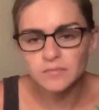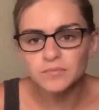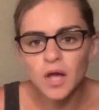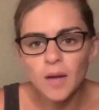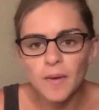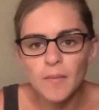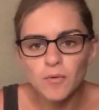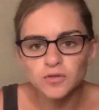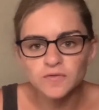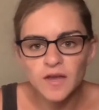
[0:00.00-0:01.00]
Not my
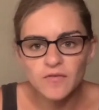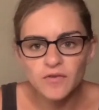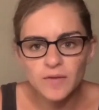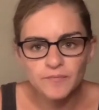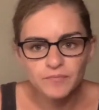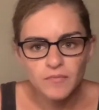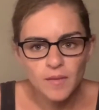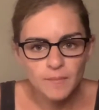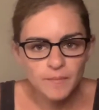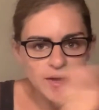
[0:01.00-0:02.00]
most favorite,
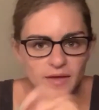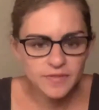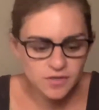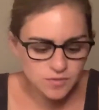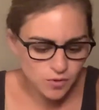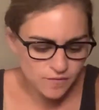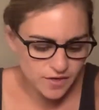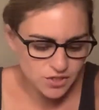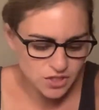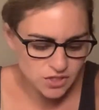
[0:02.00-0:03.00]
but there's more
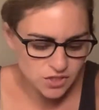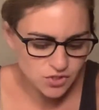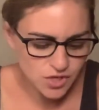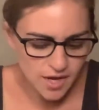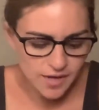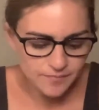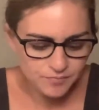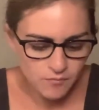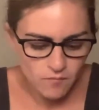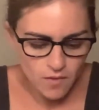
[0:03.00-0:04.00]
veggies to try.
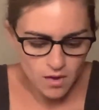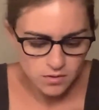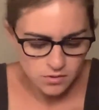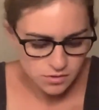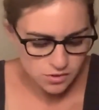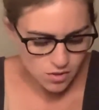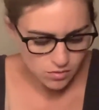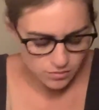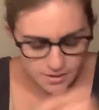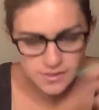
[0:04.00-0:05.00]

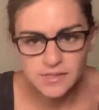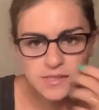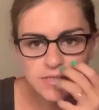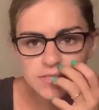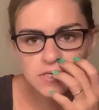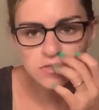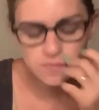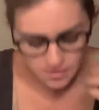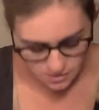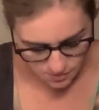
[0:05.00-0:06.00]
So let's see. Excuse
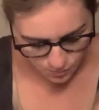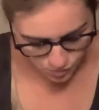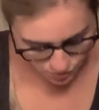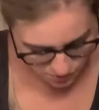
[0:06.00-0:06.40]
me, someone was